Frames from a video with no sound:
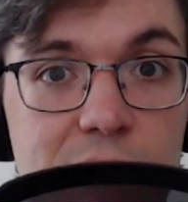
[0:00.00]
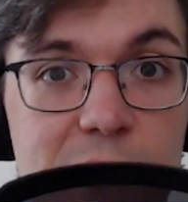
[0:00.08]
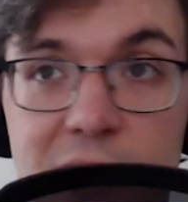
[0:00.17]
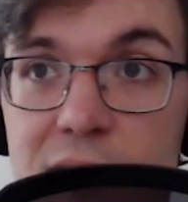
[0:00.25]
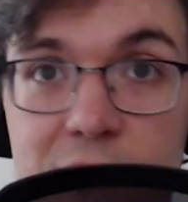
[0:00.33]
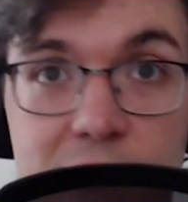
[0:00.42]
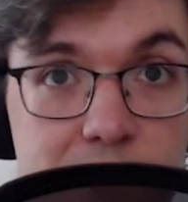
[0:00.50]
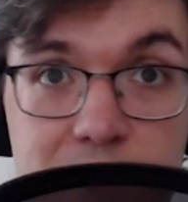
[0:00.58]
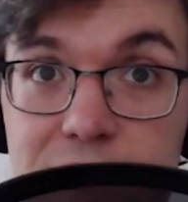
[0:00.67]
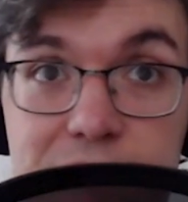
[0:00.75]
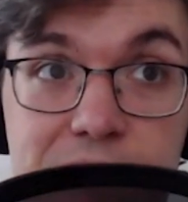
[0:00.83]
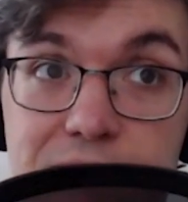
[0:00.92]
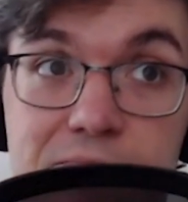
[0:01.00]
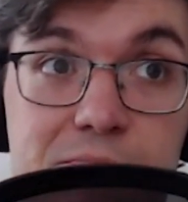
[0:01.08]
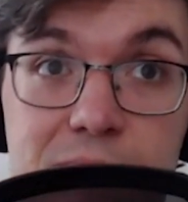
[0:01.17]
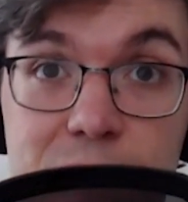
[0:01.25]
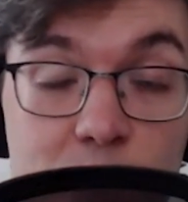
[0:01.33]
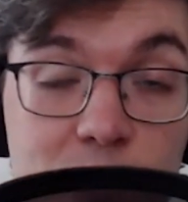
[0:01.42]
because they're
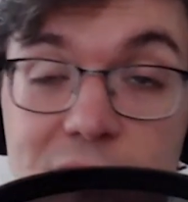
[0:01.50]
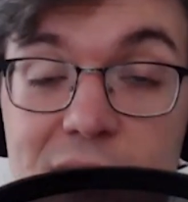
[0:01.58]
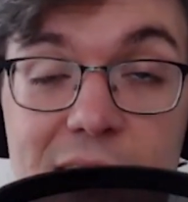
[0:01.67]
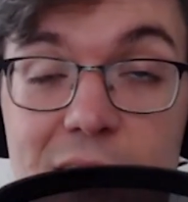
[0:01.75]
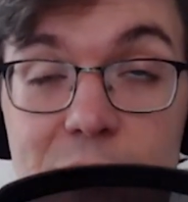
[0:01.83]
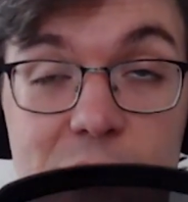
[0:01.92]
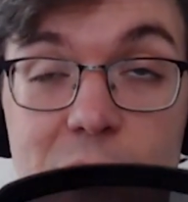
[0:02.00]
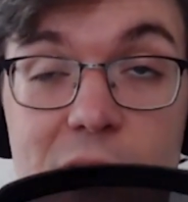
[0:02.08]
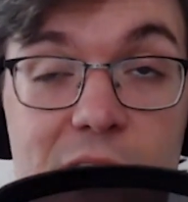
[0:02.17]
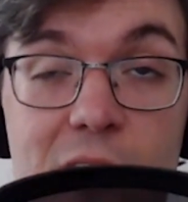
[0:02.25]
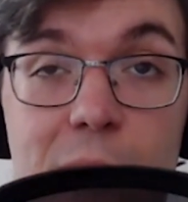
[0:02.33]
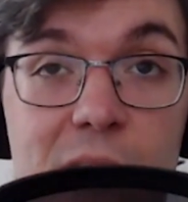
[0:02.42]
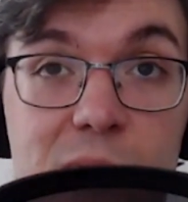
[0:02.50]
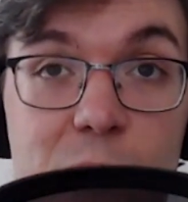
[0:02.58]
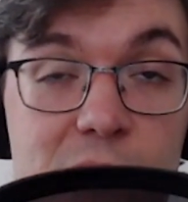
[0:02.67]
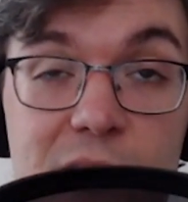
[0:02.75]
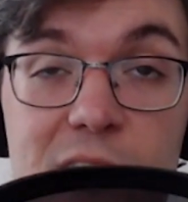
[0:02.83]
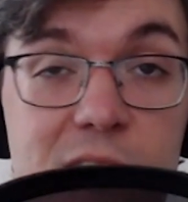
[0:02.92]
mostly the majority of combat
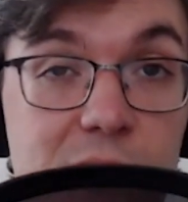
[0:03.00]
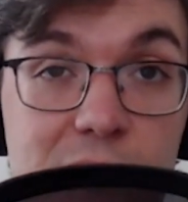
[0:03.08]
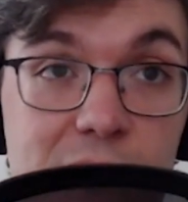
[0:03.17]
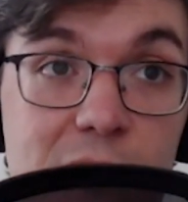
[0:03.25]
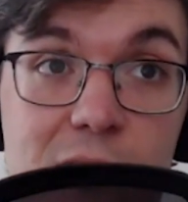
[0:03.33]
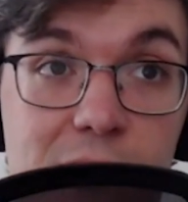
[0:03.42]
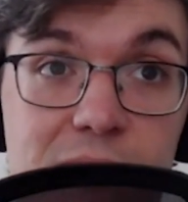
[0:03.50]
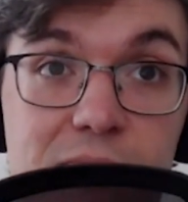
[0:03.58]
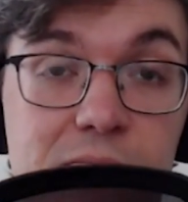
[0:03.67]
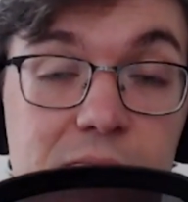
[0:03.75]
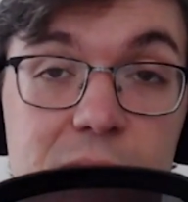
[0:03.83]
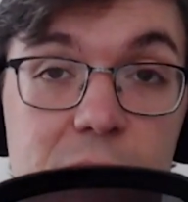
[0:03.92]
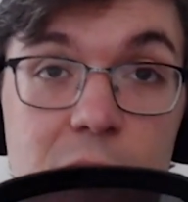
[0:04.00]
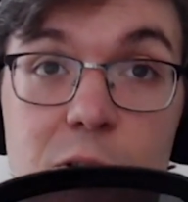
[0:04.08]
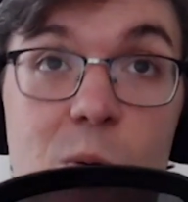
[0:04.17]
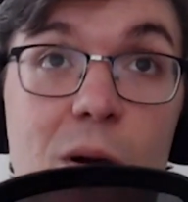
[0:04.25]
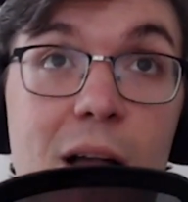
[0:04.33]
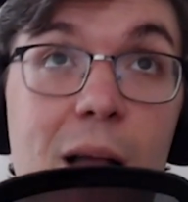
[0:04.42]
sports fans MMA
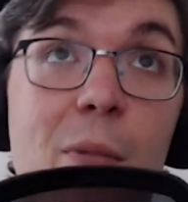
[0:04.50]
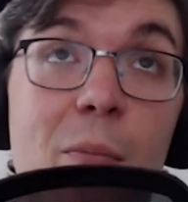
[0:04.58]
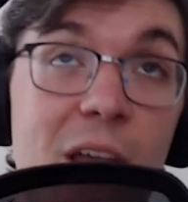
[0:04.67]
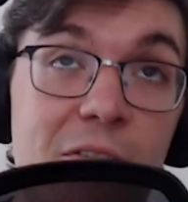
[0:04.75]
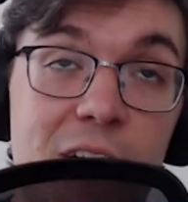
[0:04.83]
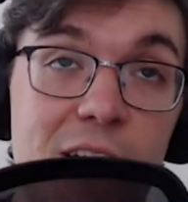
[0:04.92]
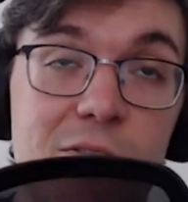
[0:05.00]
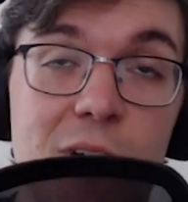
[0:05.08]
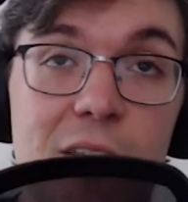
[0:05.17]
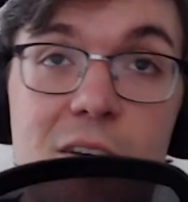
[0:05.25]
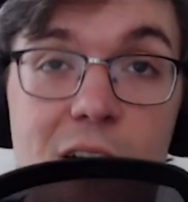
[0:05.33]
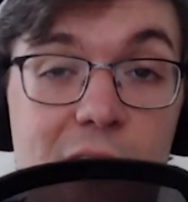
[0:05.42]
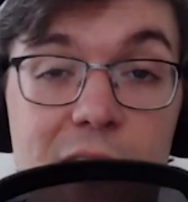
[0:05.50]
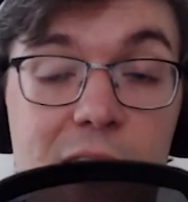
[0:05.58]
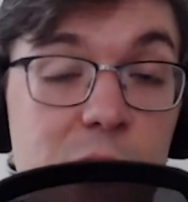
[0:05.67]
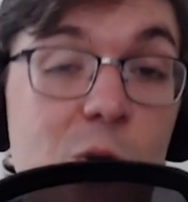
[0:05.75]
fans rather are